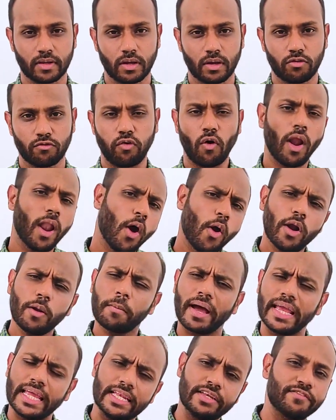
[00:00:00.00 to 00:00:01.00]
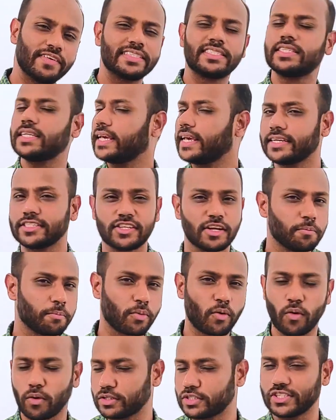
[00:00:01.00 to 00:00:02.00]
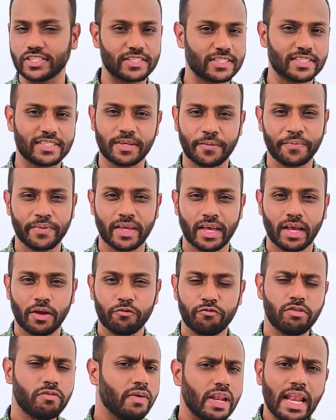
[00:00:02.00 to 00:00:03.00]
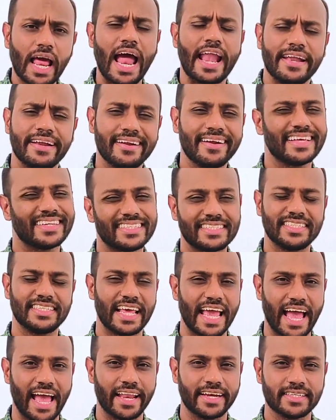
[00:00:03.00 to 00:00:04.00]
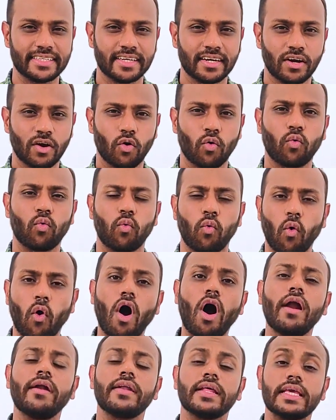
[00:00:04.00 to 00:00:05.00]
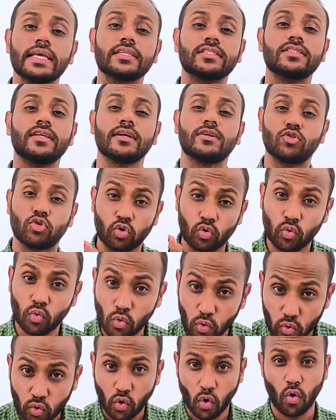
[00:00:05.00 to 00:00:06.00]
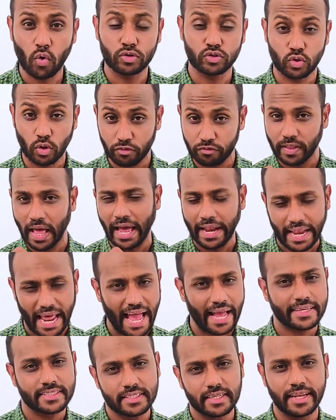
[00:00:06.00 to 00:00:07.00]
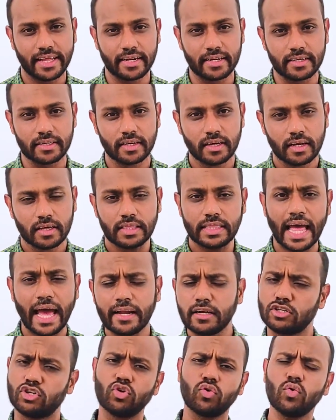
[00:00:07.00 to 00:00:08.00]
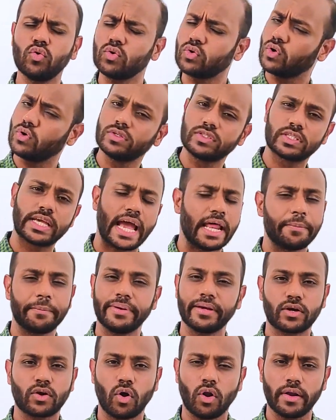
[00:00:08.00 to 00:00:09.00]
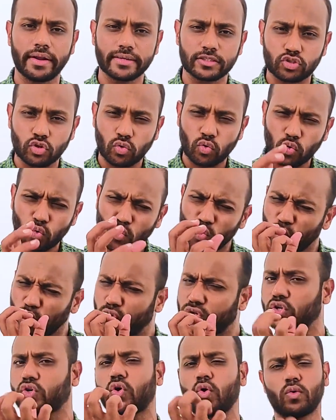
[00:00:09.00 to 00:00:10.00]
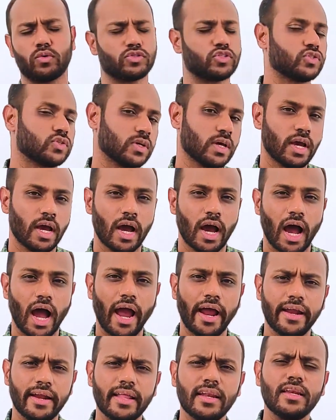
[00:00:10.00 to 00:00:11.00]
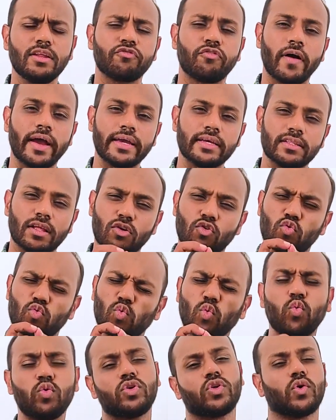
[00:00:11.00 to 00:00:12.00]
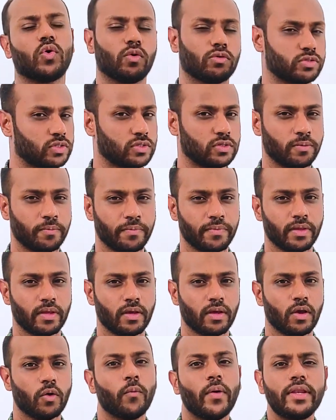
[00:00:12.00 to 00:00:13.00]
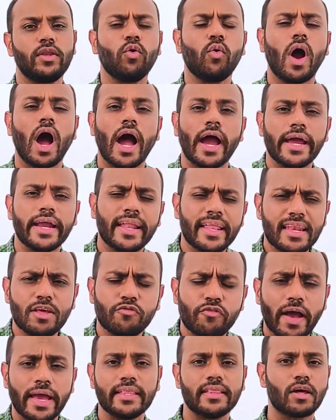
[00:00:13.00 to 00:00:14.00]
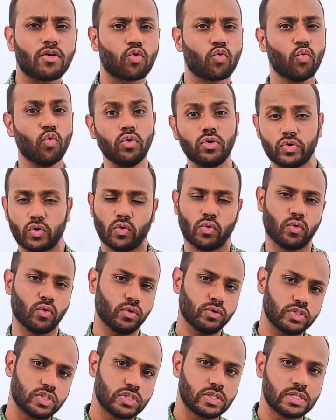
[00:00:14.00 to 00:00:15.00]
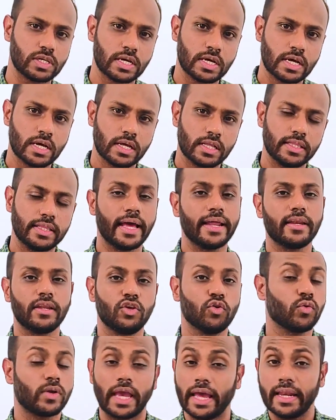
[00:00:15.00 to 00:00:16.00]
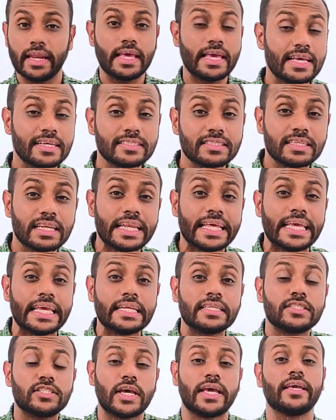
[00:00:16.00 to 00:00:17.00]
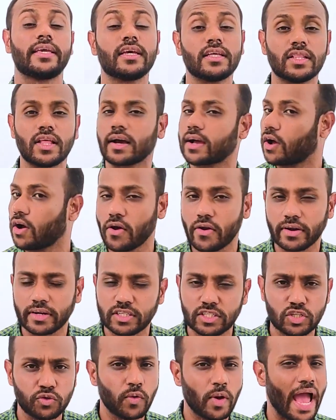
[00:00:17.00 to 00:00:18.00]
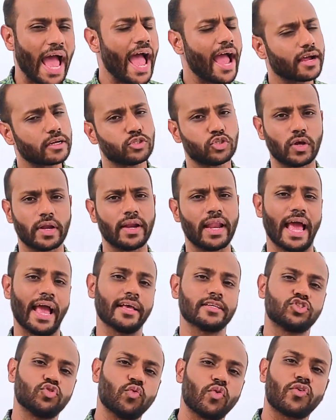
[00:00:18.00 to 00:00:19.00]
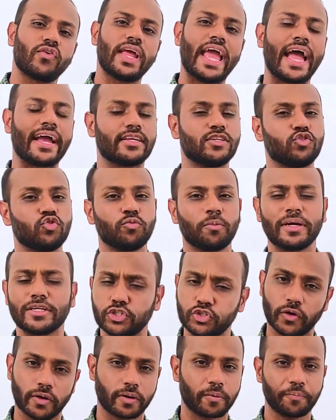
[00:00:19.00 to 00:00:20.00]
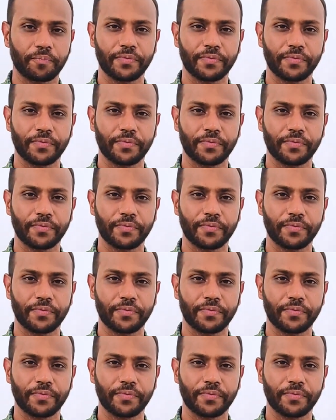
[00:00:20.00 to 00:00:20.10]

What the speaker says: Followed by investigation process, we will understand what is the true cause of that accident. That true cause can be called as root cause. Identifying the root cause. When you identifying the root cause, then you can easily taking the corrective action as your reactive measure,